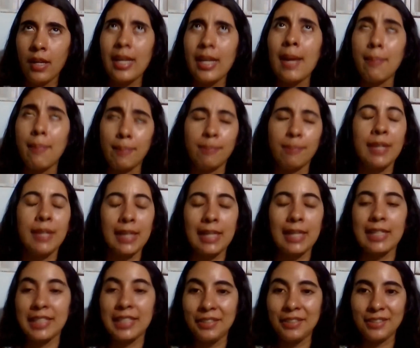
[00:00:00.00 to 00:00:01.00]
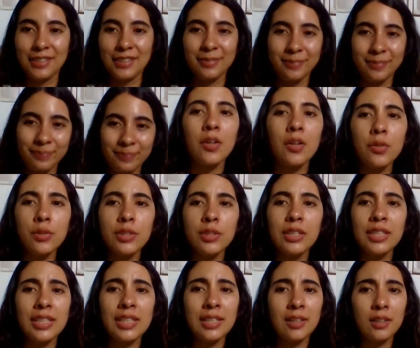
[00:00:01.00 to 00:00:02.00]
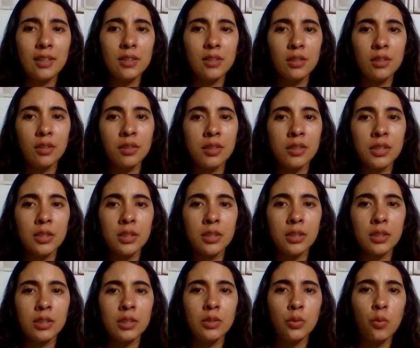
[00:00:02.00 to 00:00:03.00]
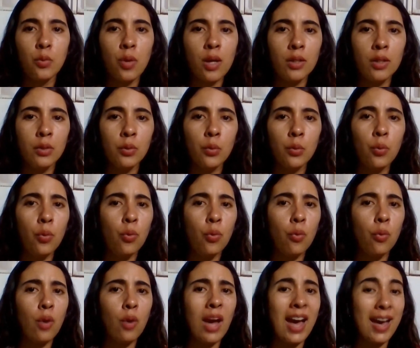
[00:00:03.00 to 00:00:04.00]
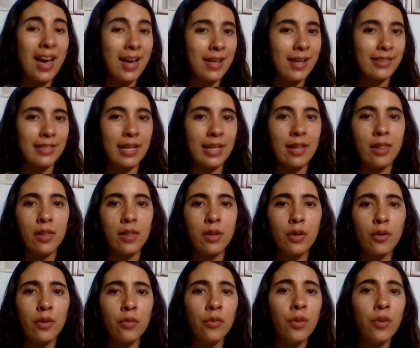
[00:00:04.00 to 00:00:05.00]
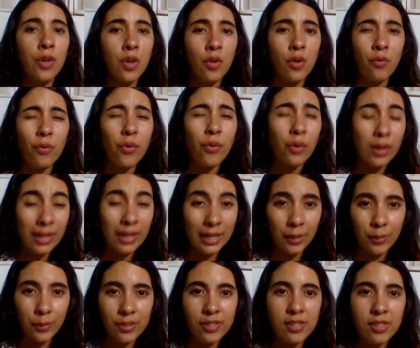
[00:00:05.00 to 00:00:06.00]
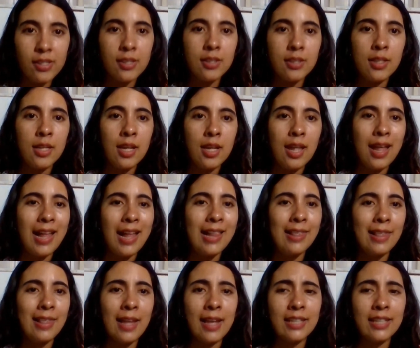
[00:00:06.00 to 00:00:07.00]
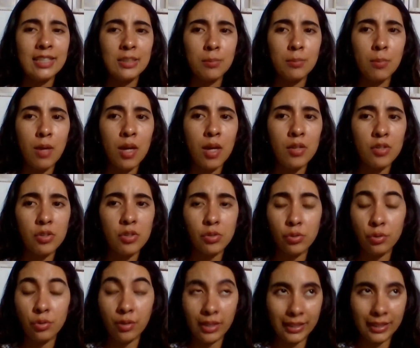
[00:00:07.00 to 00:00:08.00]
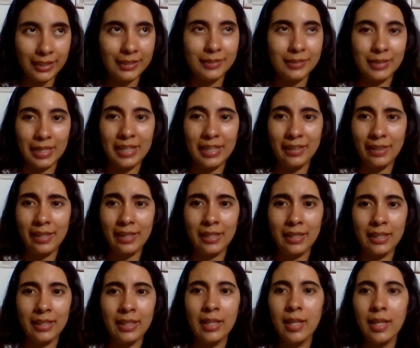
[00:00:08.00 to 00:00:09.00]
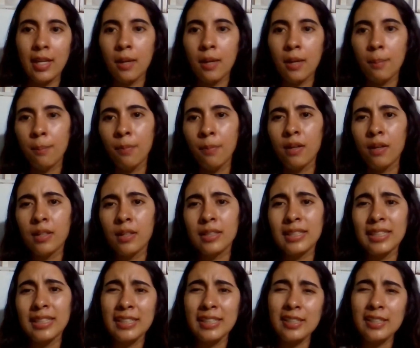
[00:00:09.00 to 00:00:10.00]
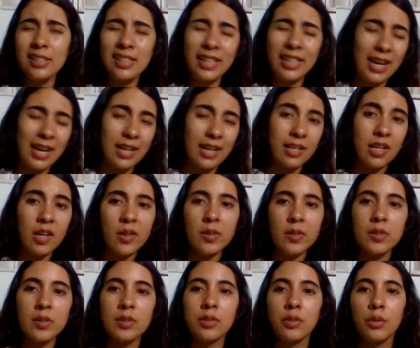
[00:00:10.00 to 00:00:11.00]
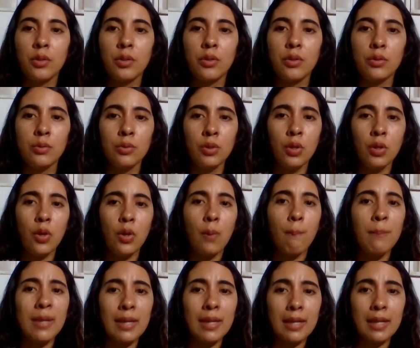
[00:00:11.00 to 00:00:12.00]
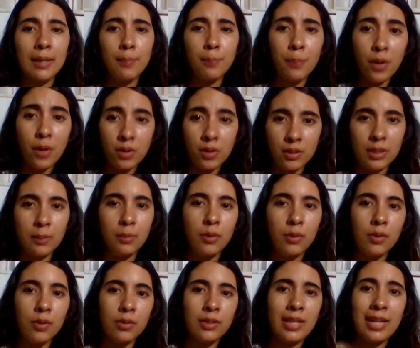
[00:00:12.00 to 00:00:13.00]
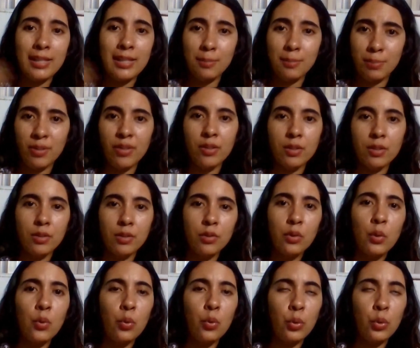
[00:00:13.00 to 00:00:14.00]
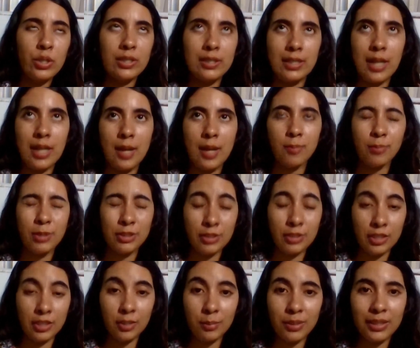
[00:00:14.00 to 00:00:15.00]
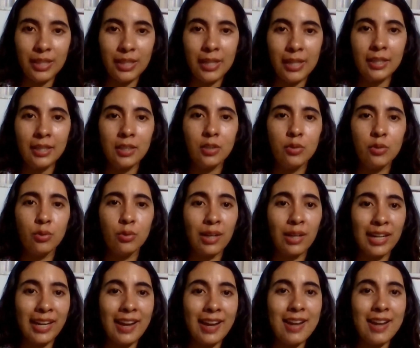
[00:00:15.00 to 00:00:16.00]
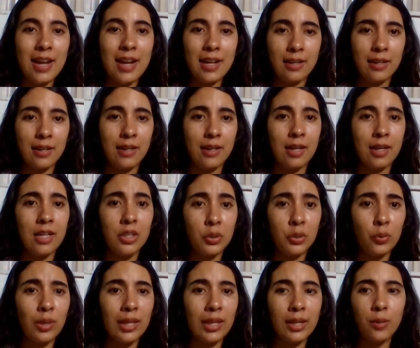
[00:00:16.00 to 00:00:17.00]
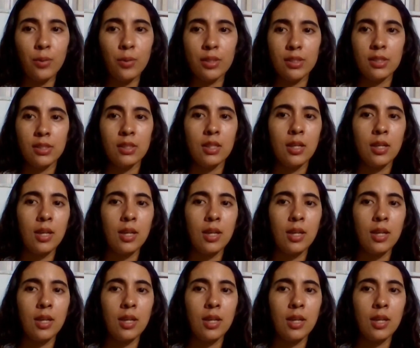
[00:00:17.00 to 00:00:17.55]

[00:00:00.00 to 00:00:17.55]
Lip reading: Yeah, the last year. A good English learning is one who has a love for languages and likes much to learn, I think. But it can also be possible that person who is determined to learn a new language.